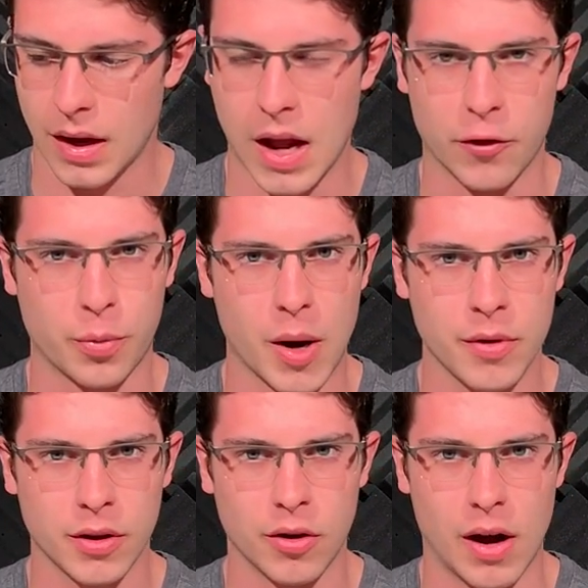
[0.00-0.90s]
It's probably
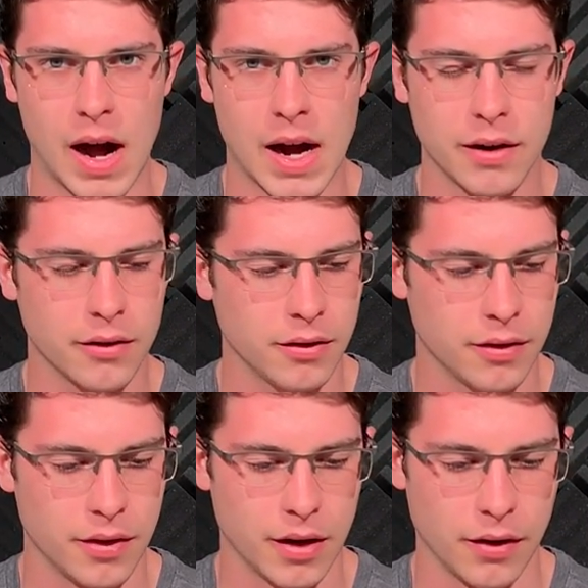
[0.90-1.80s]
a little higher
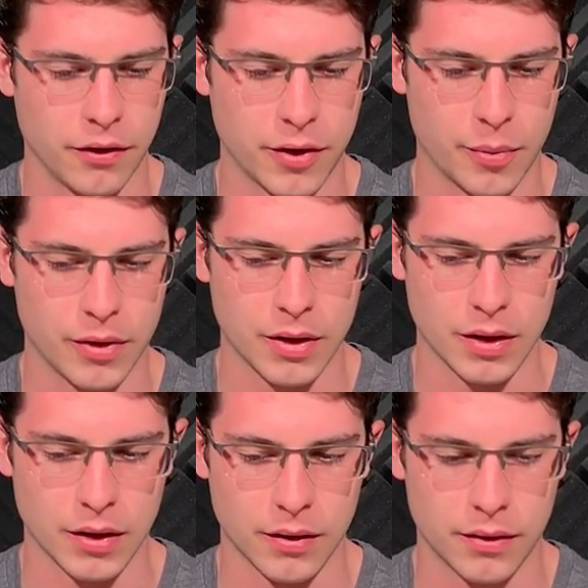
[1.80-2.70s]
than some of
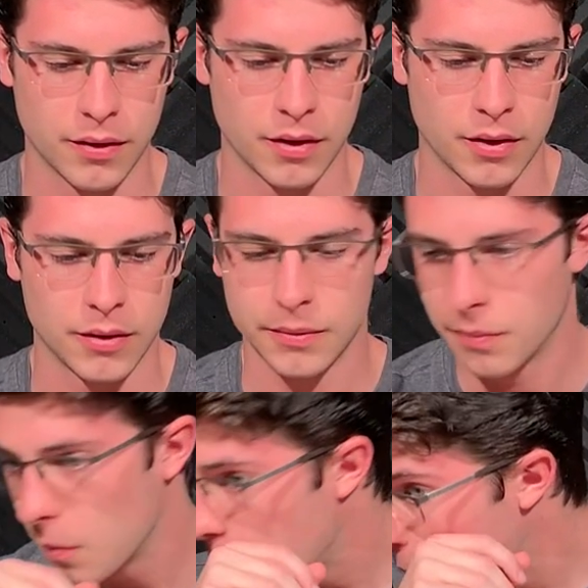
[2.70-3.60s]
the
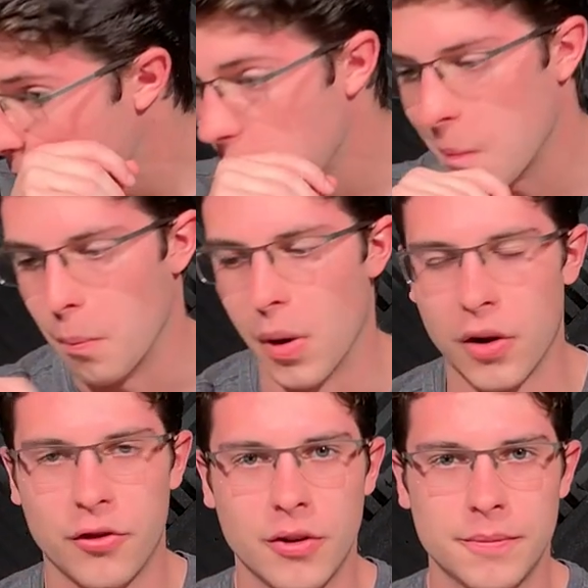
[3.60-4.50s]

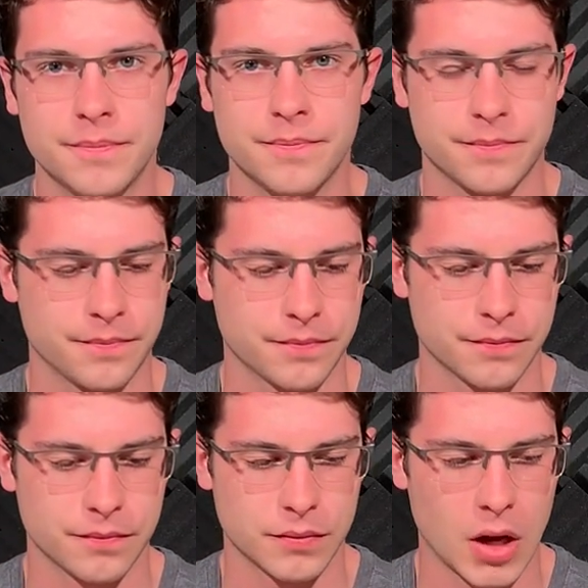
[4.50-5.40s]
budget
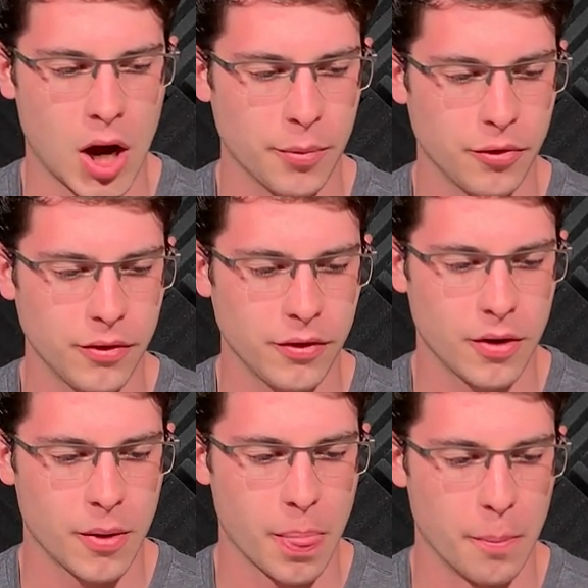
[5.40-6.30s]
options,
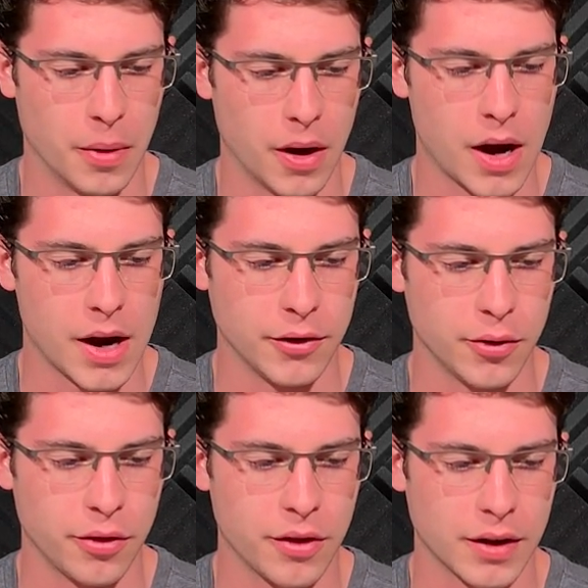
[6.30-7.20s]
but I
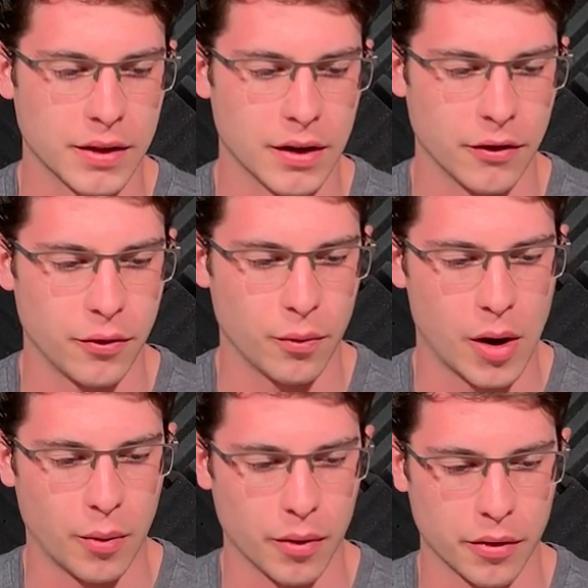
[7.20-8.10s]
do think that it's
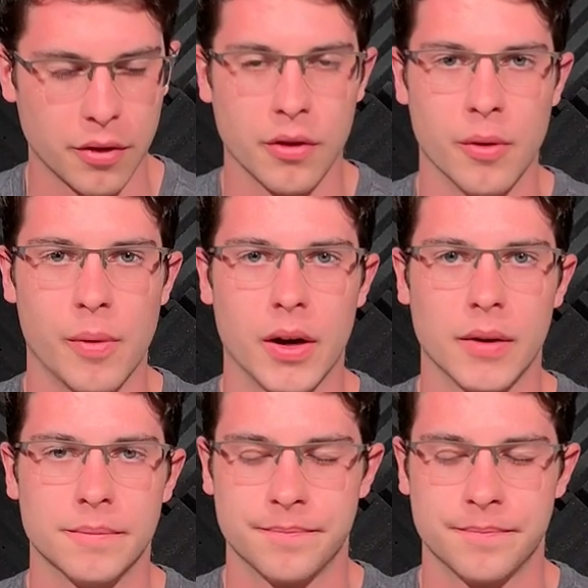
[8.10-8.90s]
well worth the money.